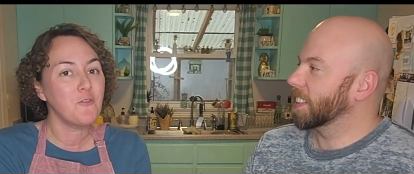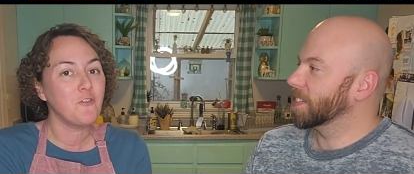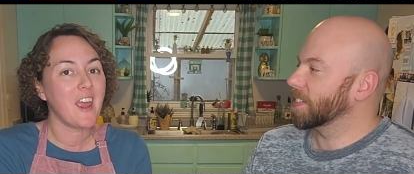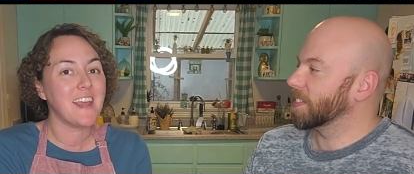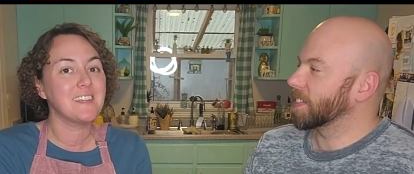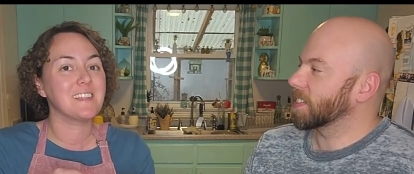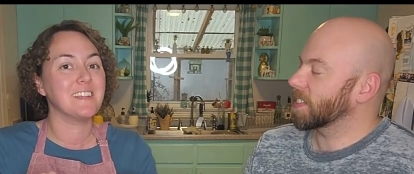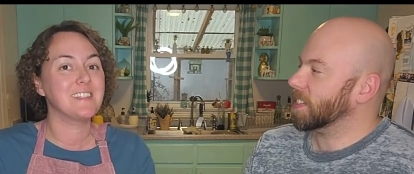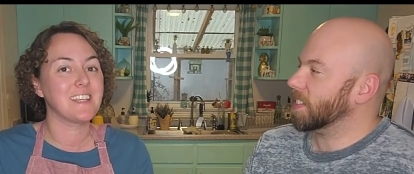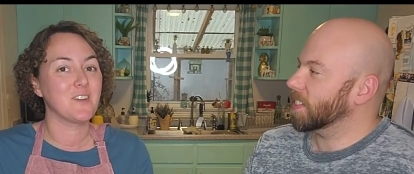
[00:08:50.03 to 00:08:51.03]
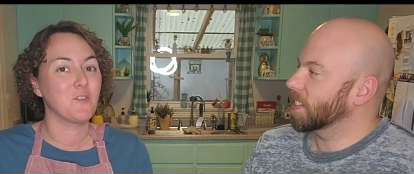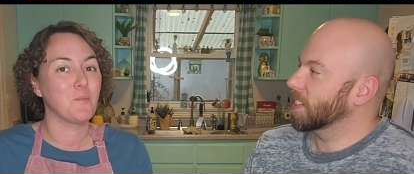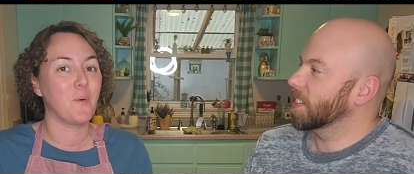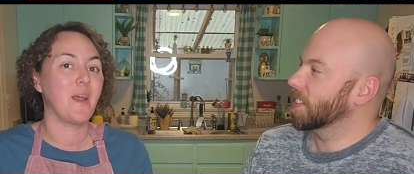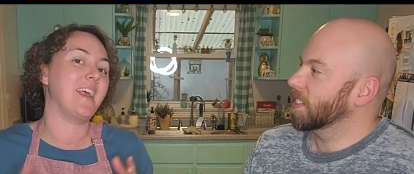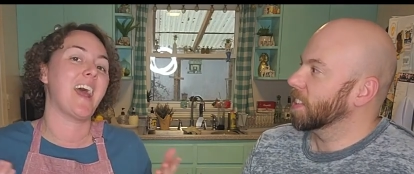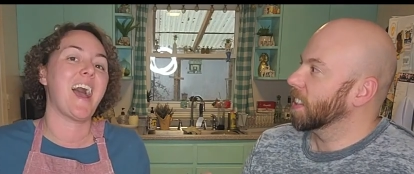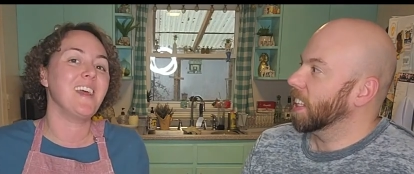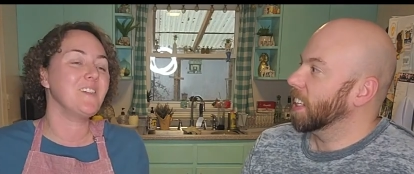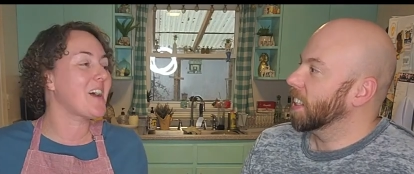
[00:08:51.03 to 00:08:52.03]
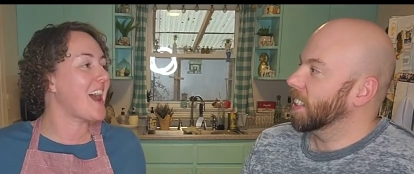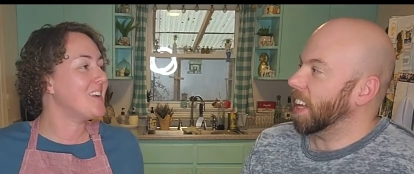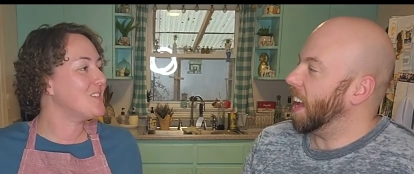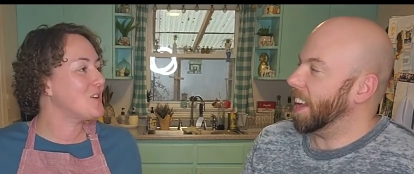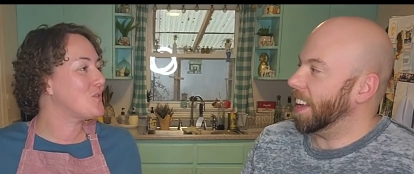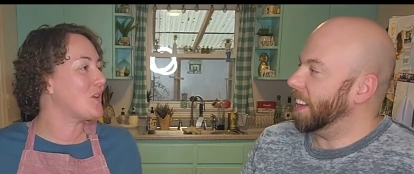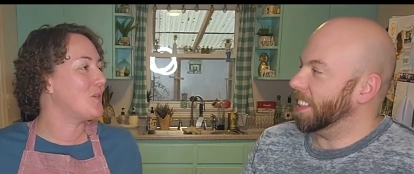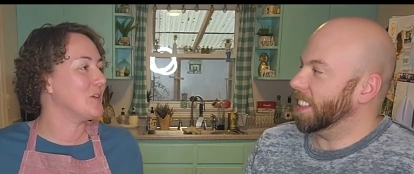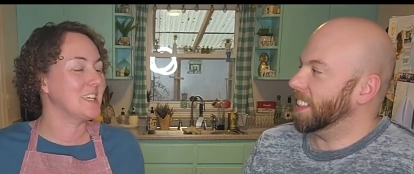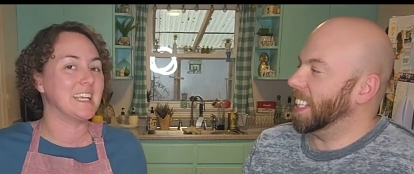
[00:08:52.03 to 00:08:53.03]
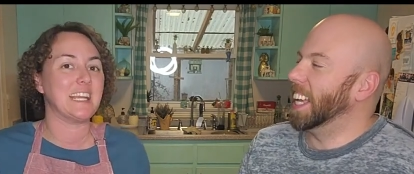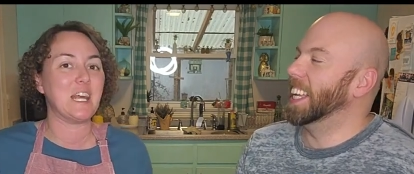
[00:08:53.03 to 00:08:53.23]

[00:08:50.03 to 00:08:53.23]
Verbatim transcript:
Speaker 1: face instead of a bread. I don't I don't know if I really get